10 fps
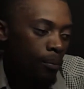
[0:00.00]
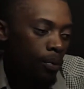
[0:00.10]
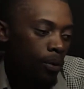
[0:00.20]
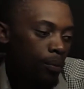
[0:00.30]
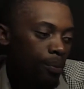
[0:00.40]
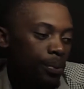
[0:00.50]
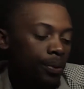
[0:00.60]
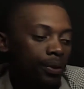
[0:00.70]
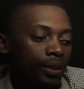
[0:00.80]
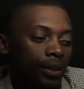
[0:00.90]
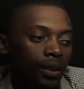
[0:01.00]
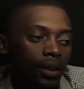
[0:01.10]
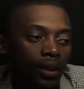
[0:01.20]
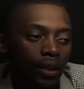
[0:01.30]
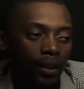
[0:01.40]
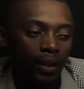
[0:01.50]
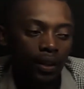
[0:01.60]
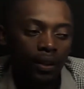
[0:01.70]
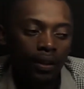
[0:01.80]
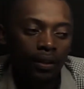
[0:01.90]
a bob,
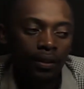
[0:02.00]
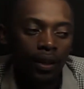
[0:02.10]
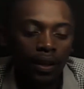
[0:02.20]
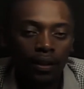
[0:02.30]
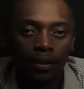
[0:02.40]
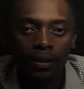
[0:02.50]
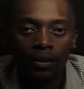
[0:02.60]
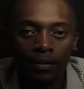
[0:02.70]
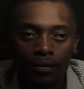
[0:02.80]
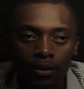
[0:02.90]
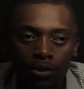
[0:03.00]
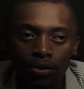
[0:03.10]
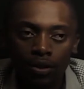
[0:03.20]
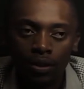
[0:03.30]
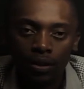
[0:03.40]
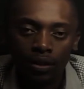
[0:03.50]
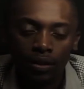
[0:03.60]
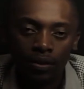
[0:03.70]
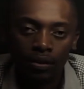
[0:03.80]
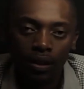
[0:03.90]
and the other end of the
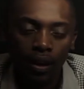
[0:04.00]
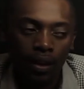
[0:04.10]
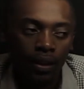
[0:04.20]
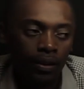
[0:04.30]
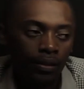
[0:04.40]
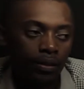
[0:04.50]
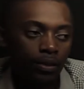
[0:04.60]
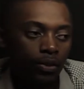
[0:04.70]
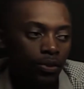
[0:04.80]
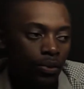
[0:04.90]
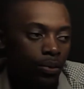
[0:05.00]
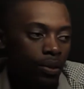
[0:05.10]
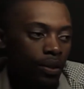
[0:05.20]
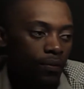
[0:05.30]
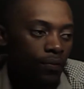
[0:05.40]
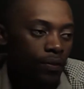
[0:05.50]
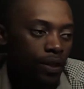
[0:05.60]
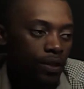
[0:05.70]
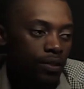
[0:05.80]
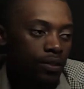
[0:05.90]
string is tied to a
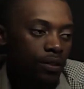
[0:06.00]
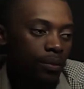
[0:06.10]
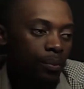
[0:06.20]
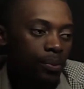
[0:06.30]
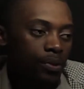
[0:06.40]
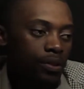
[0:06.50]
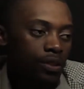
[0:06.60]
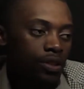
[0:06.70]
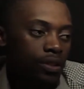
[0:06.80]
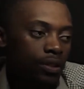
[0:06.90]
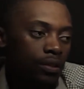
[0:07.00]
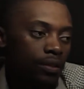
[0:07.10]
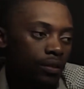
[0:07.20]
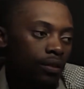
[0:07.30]
fixed position